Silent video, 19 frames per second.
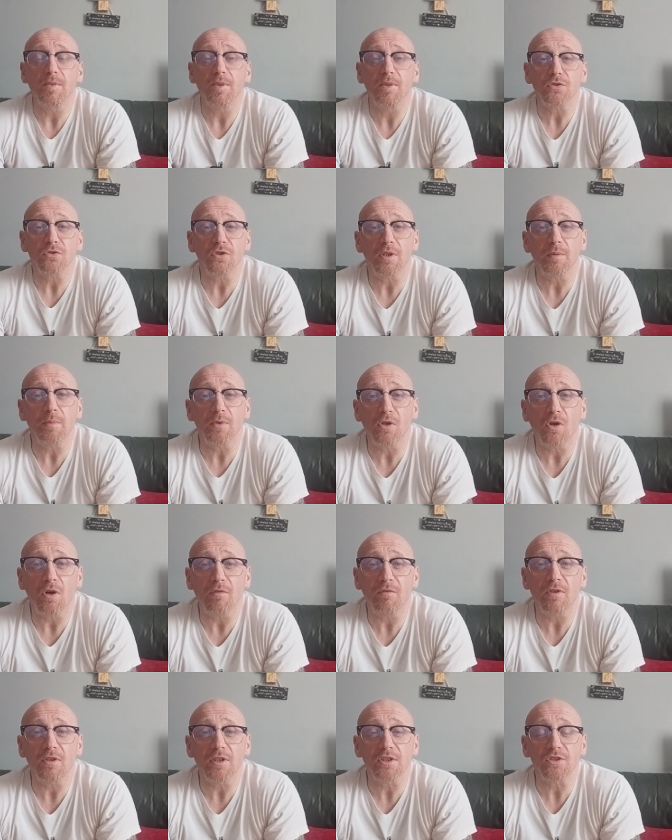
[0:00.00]
So they've been
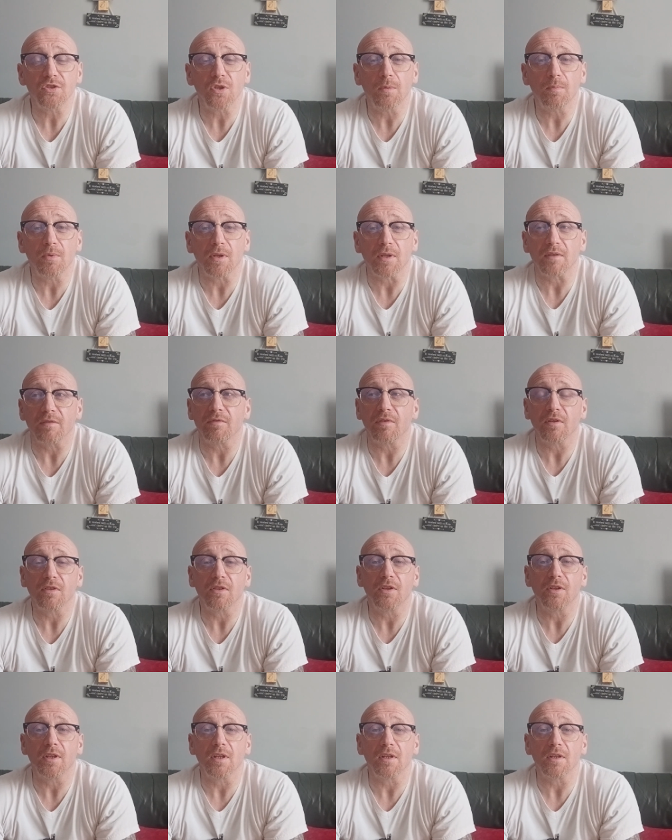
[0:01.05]
covering this up like for
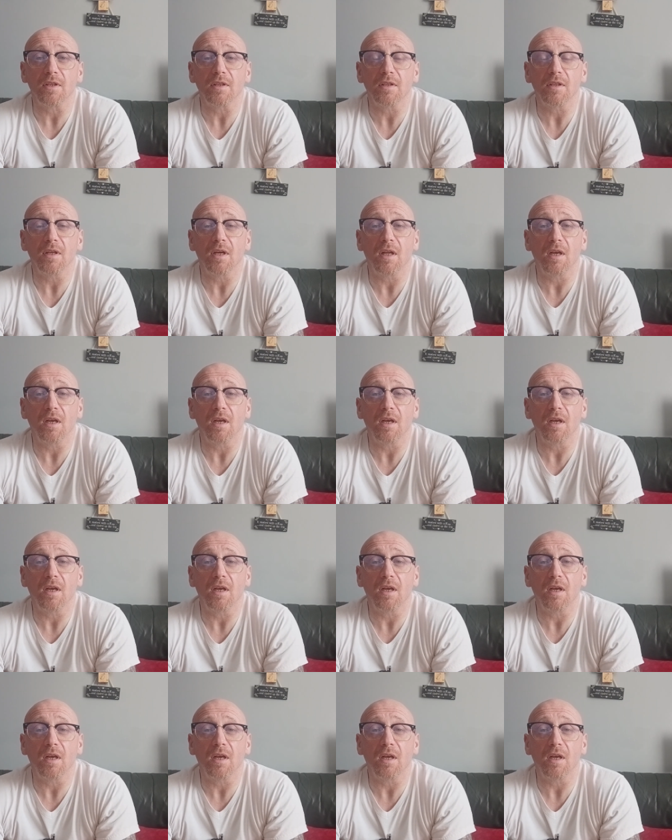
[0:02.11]
kind of like